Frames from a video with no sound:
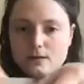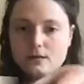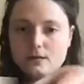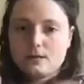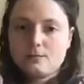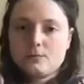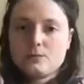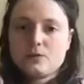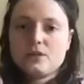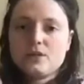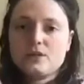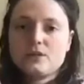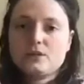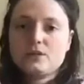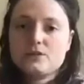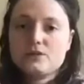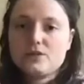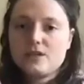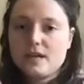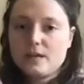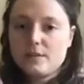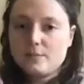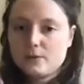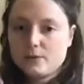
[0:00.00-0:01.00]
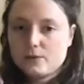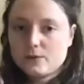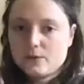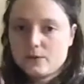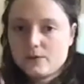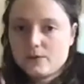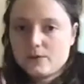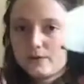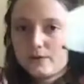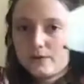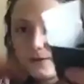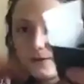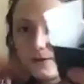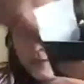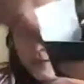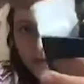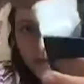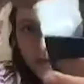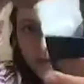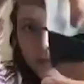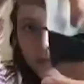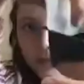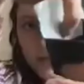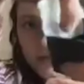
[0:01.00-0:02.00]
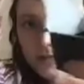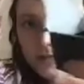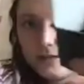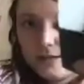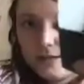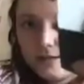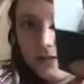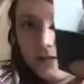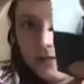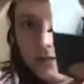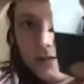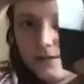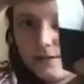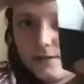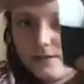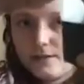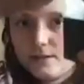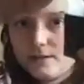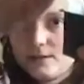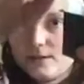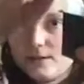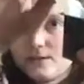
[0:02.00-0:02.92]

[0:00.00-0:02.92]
putting the tape on here and this is